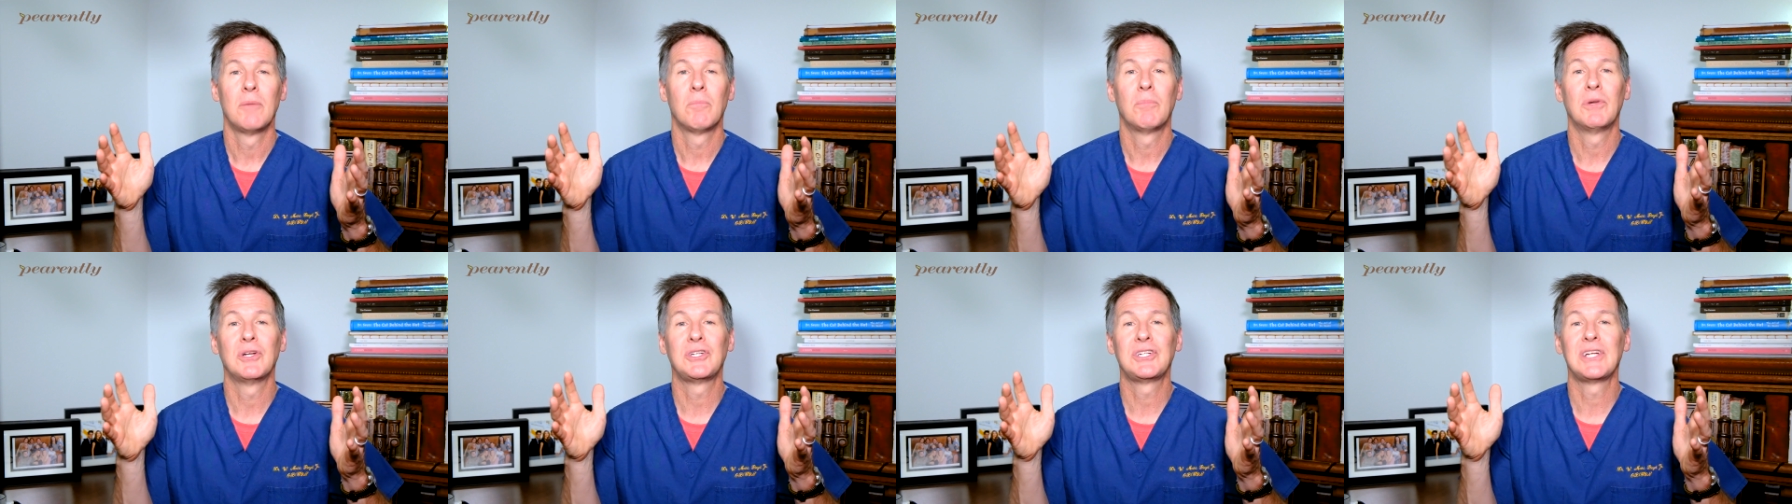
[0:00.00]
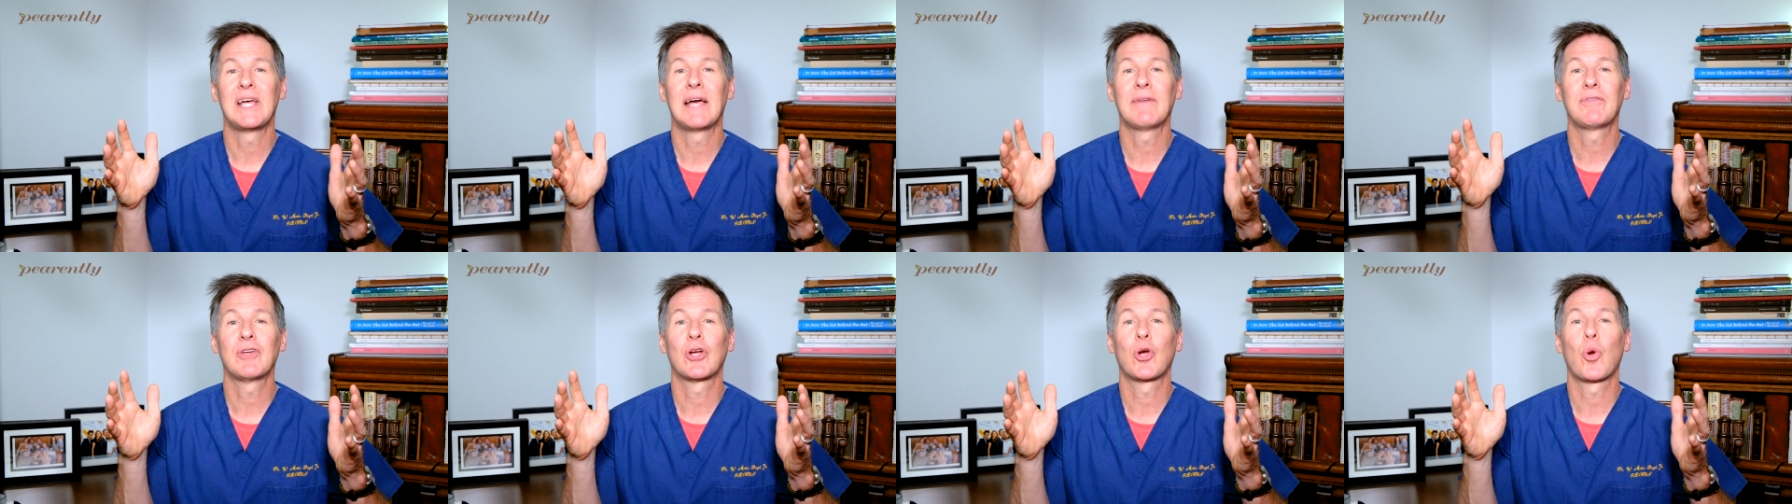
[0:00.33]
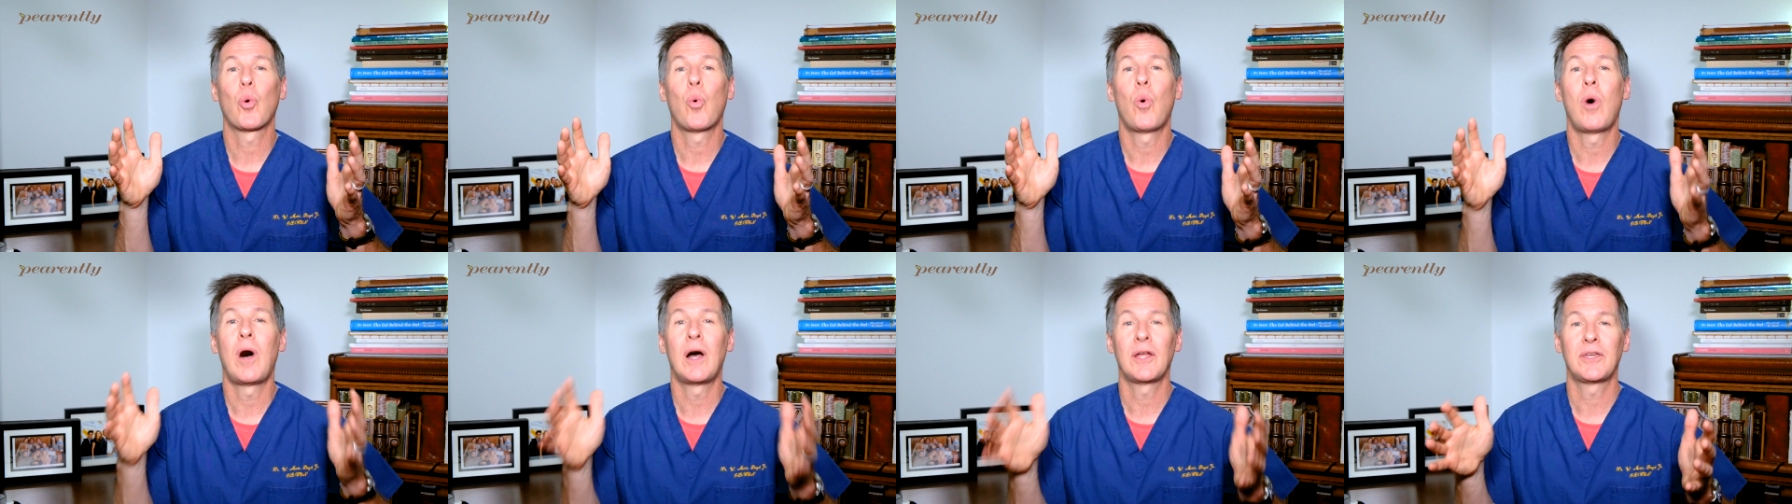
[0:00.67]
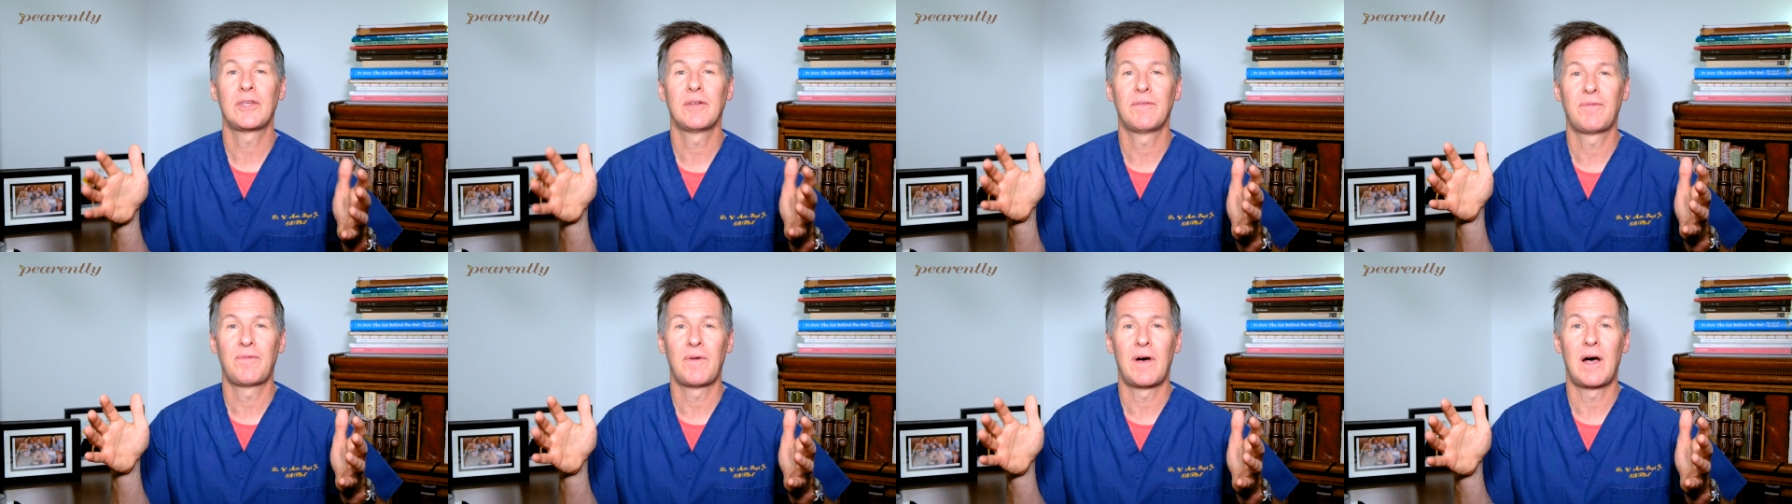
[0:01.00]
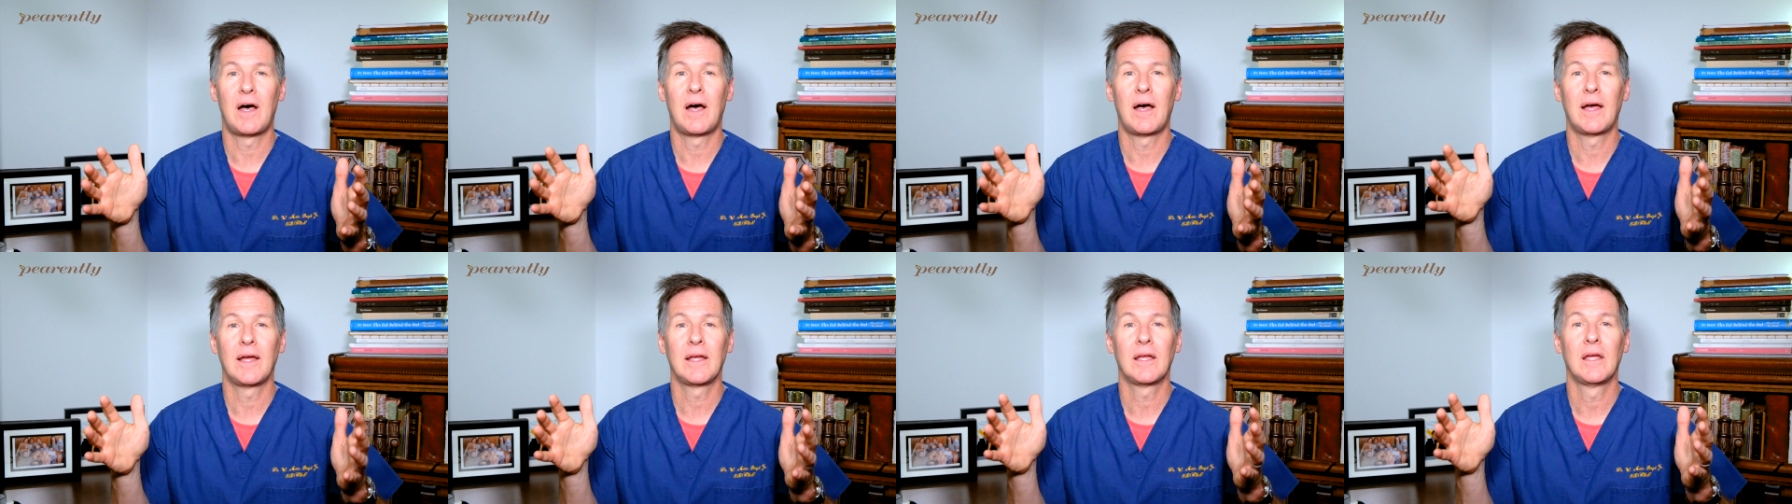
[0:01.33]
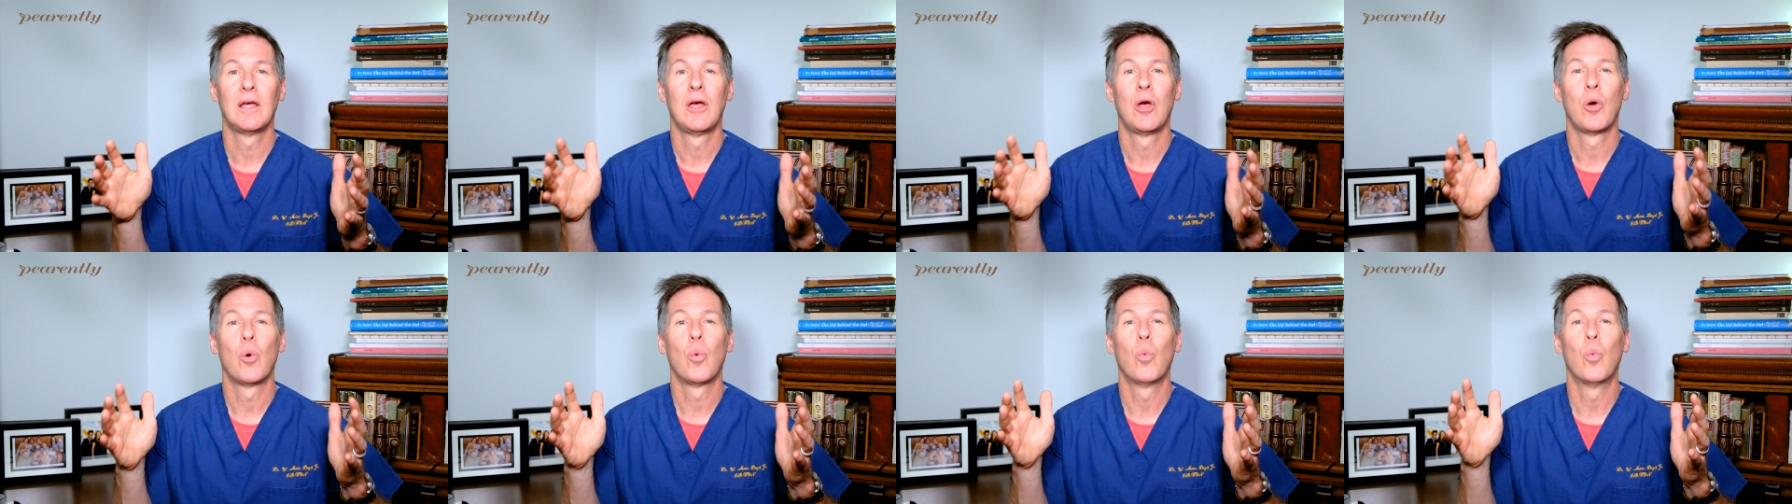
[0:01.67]
but you have to quantify
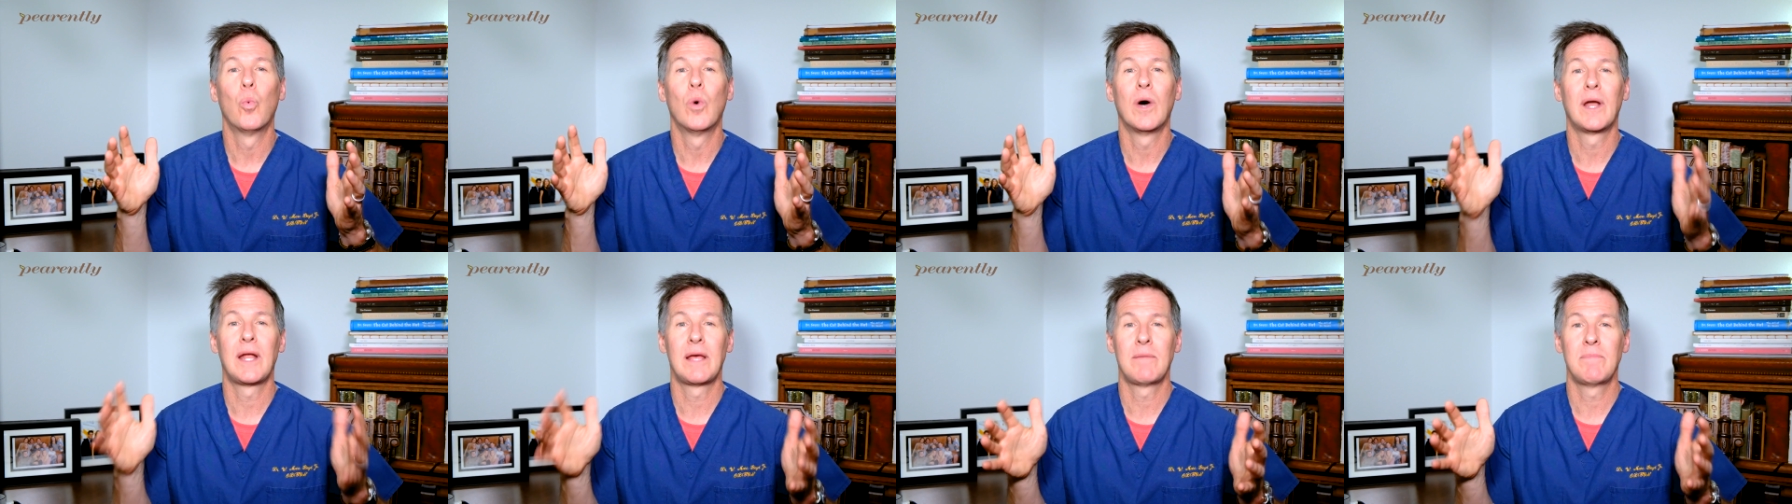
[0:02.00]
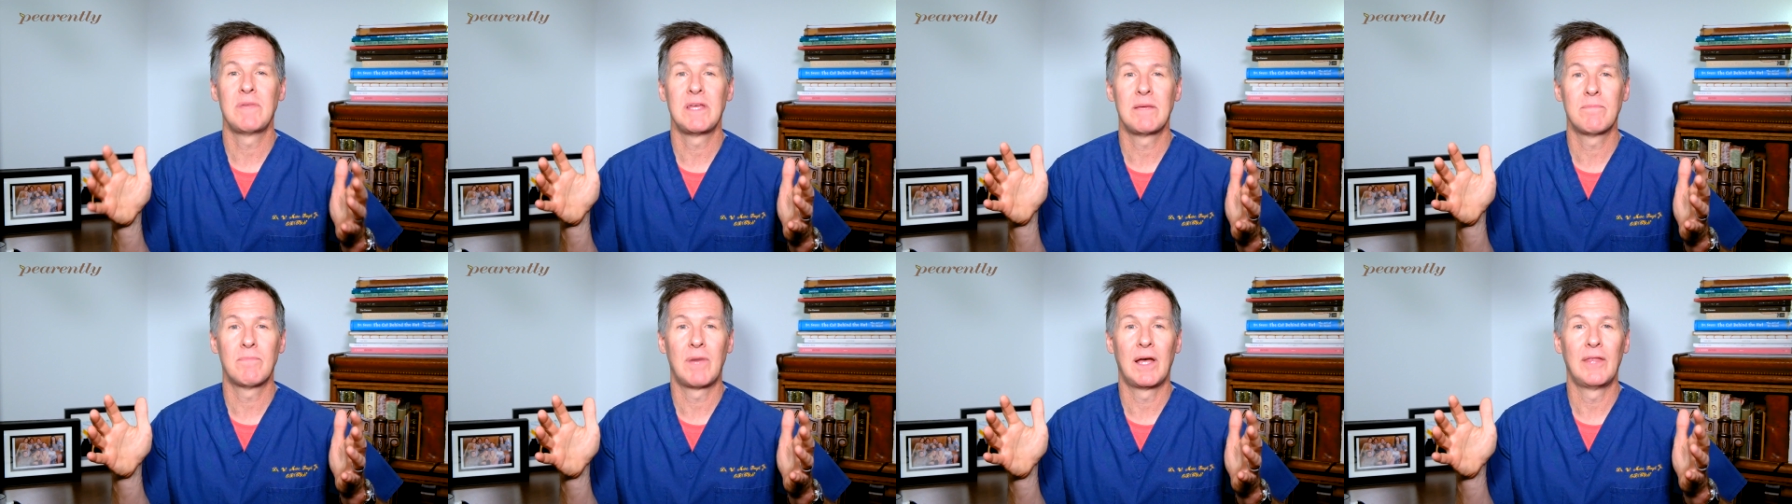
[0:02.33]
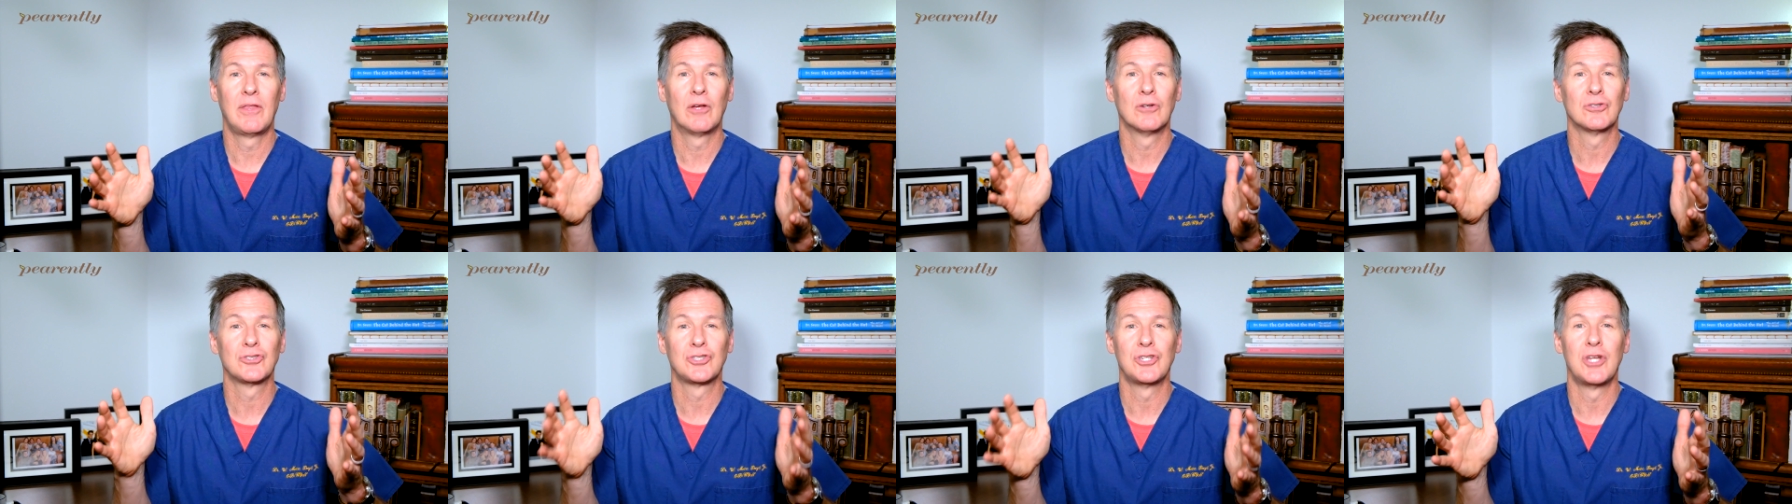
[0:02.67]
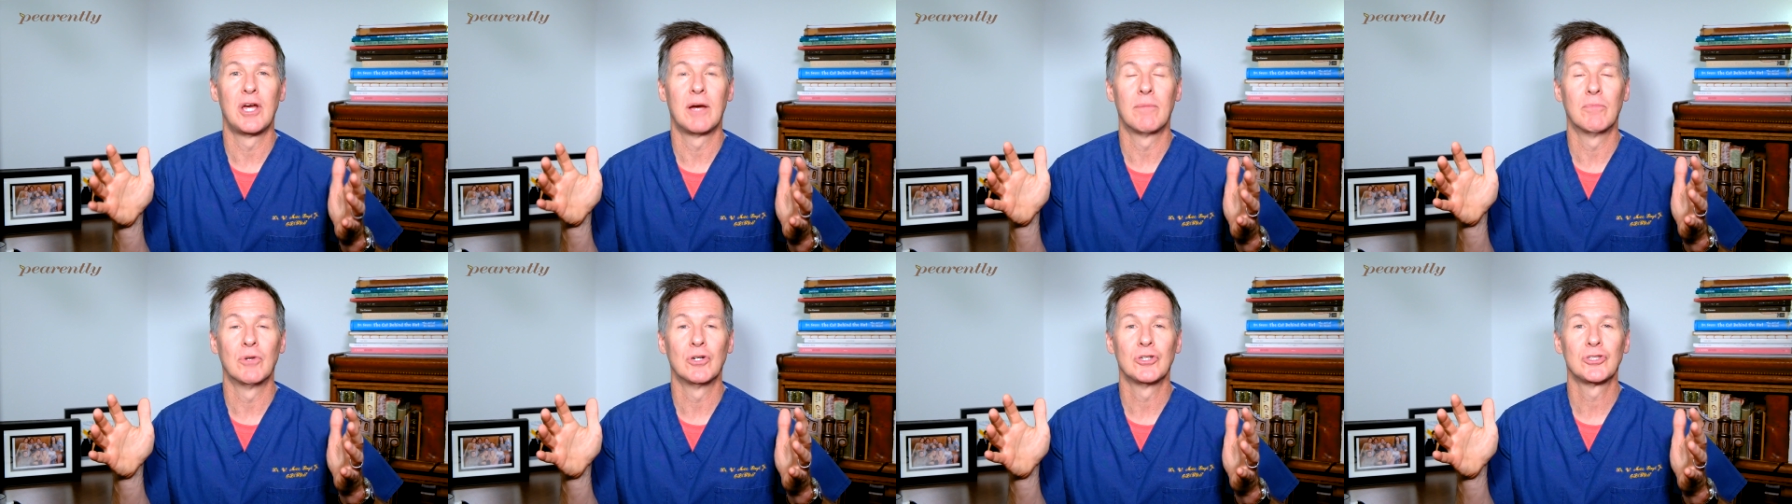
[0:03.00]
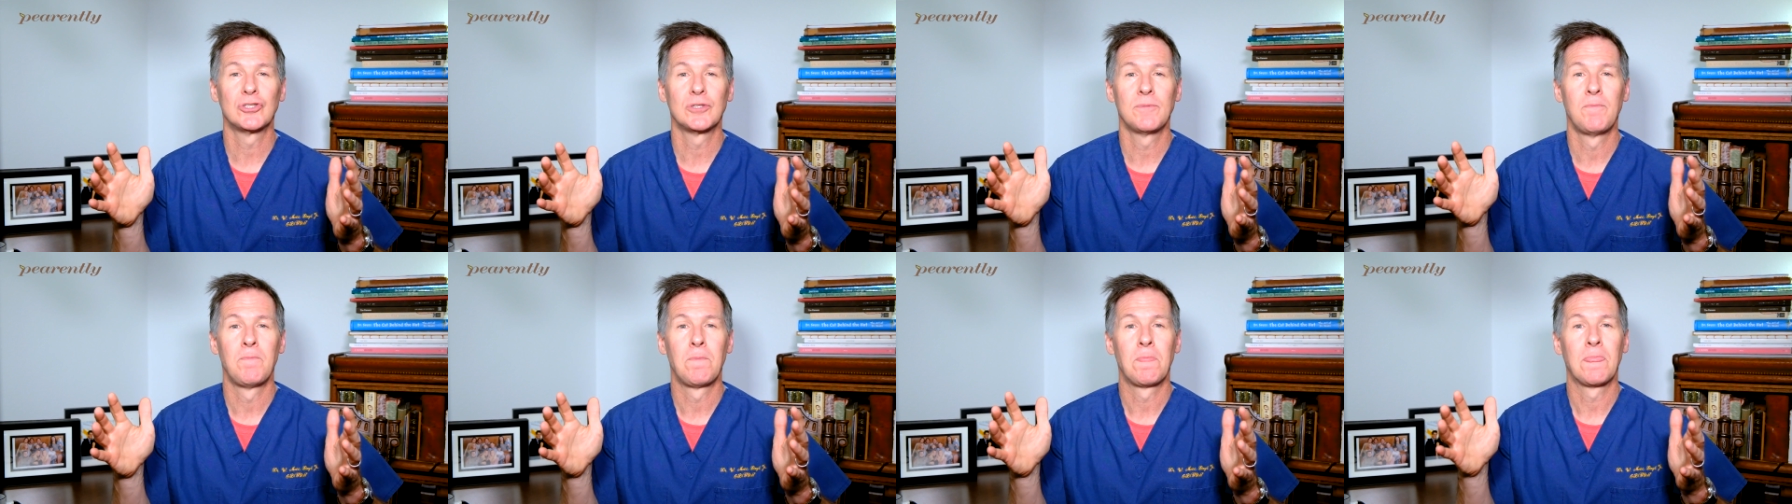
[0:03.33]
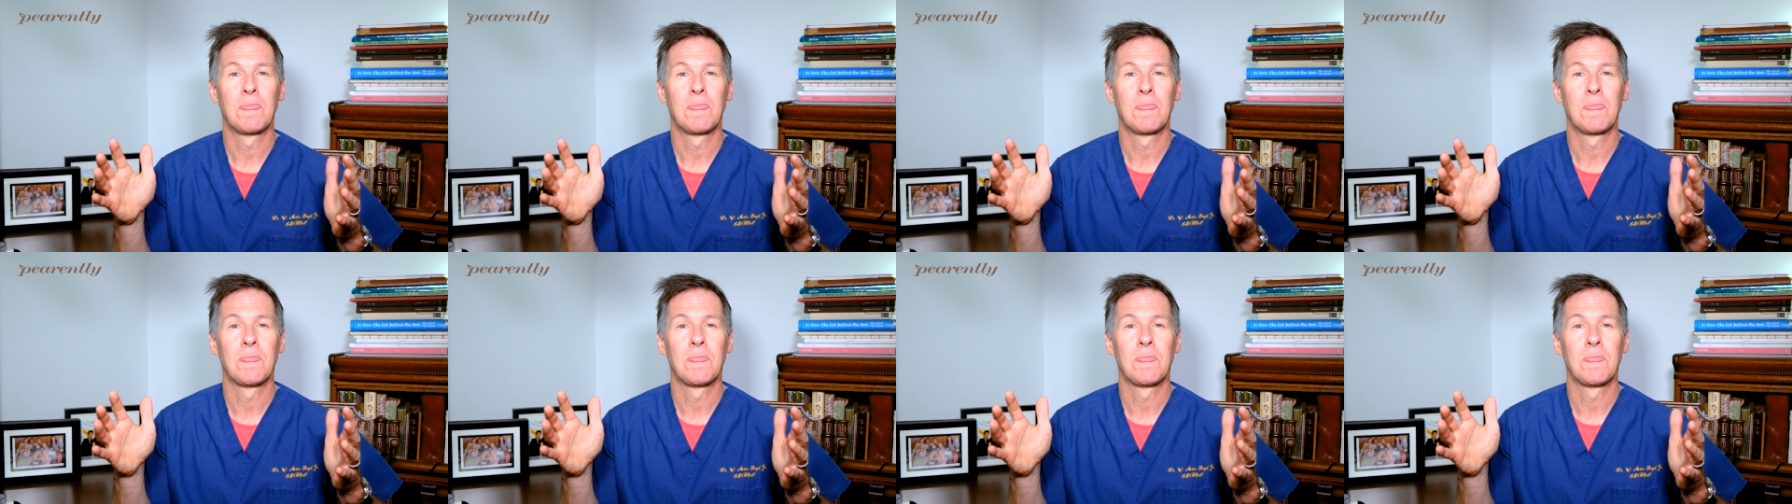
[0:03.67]
what I mean by those numbers.